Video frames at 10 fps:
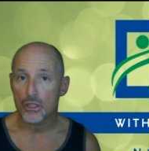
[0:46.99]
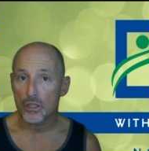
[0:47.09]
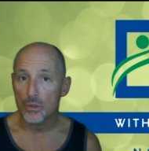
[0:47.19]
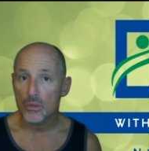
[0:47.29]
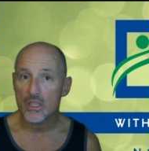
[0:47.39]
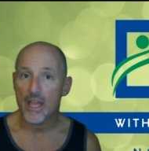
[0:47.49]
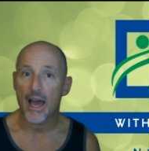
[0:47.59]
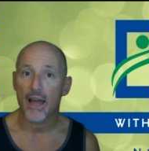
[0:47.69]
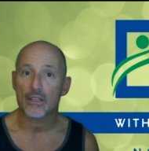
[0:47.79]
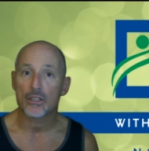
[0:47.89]
use
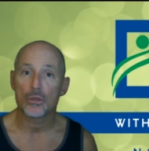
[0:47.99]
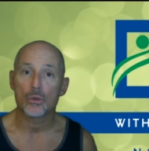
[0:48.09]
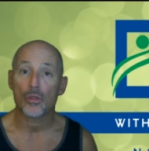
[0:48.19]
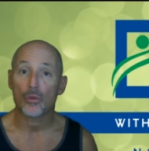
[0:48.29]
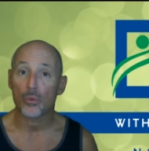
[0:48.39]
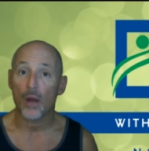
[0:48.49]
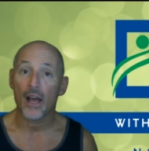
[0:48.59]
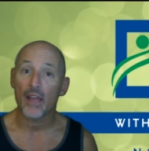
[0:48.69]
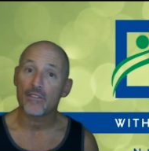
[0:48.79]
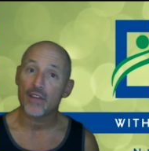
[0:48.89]
that to
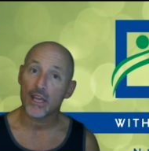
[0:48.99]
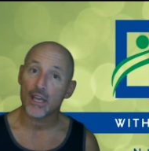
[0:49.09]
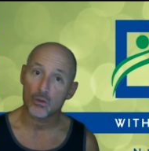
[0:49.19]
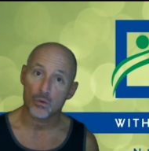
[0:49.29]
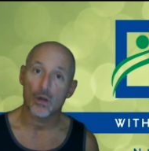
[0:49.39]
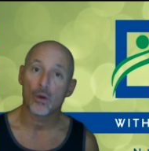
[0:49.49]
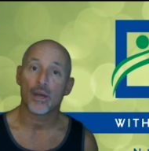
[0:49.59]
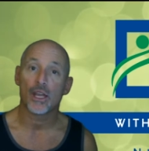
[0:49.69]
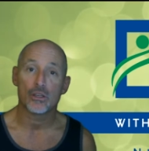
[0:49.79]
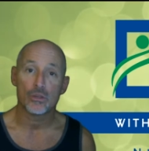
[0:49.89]
thrive and grow
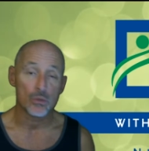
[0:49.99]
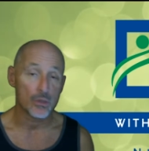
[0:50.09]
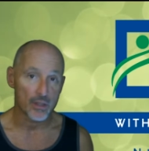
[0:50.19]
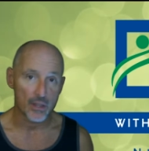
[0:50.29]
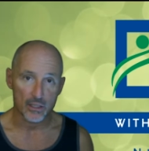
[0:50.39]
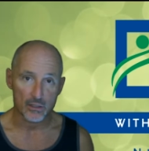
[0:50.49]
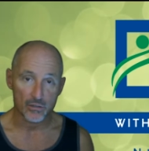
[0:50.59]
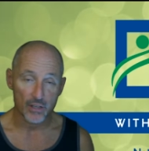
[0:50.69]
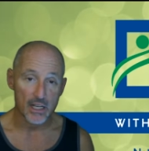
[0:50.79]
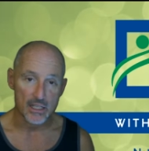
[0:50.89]
and do good things
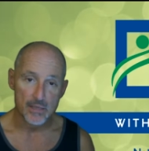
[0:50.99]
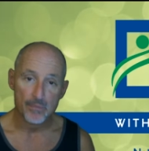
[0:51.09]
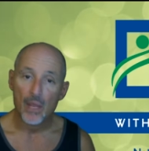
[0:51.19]
for us.